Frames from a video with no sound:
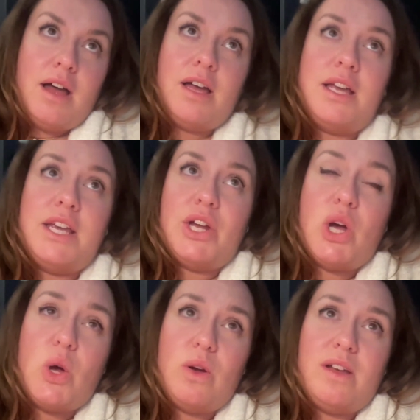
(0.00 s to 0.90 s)

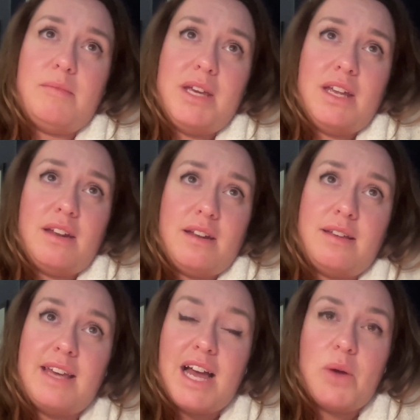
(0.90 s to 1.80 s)
I mean,
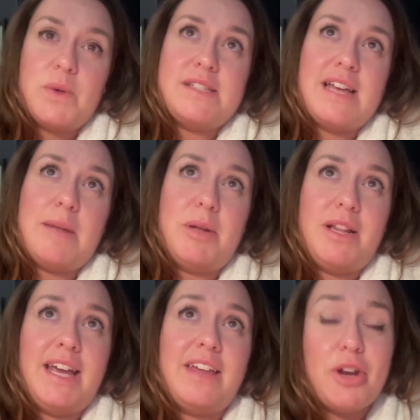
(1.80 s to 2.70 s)
yeah, it was sad, but
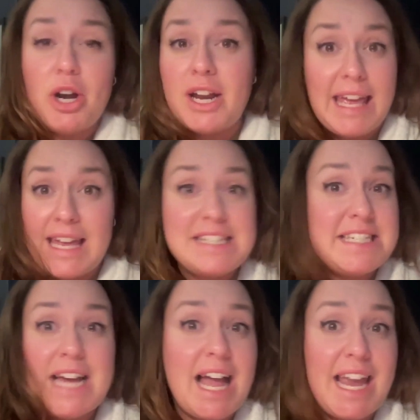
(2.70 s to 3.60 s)
like there are kids
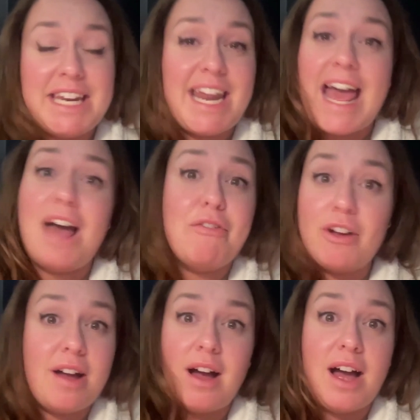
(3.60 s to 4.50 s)
dying in
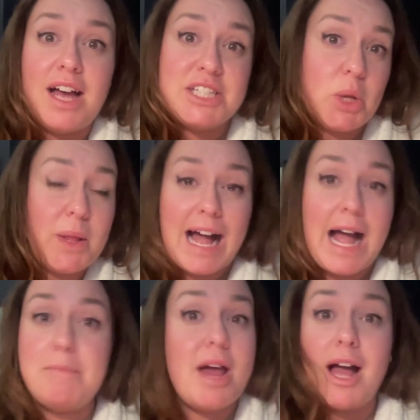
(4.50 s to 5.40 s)
Africa. So like I'm
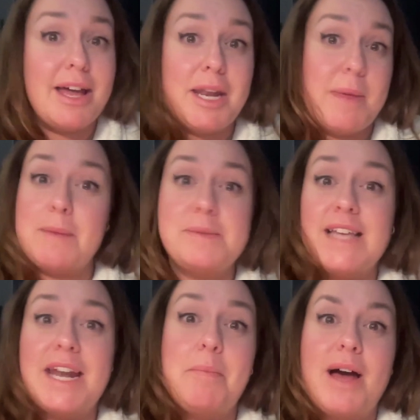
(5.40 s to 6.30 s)
not going to be
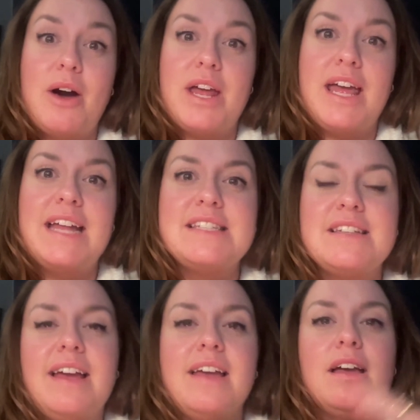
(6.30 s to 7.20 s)
upset about it. It's
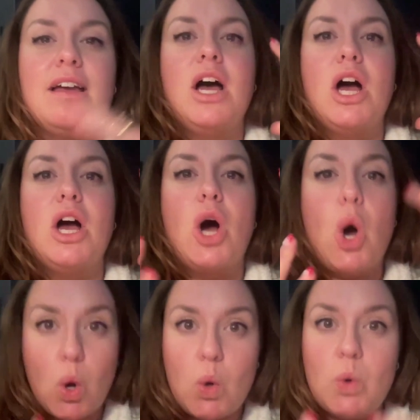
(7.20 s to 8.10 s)
like,
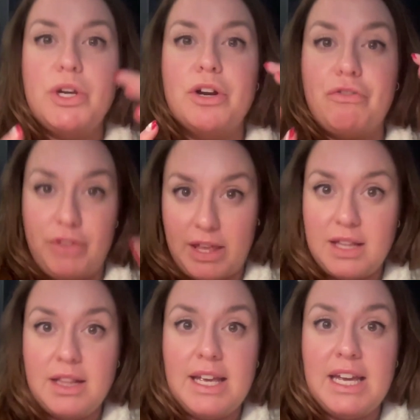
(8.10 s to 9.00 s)
own your
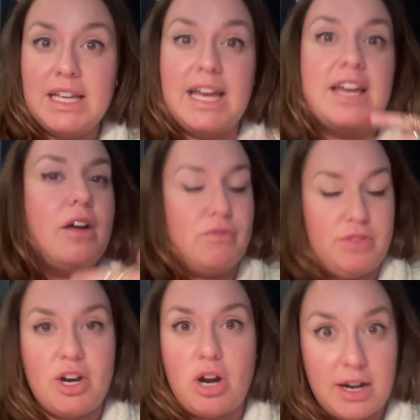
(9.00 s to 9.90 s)
feeling. Like there are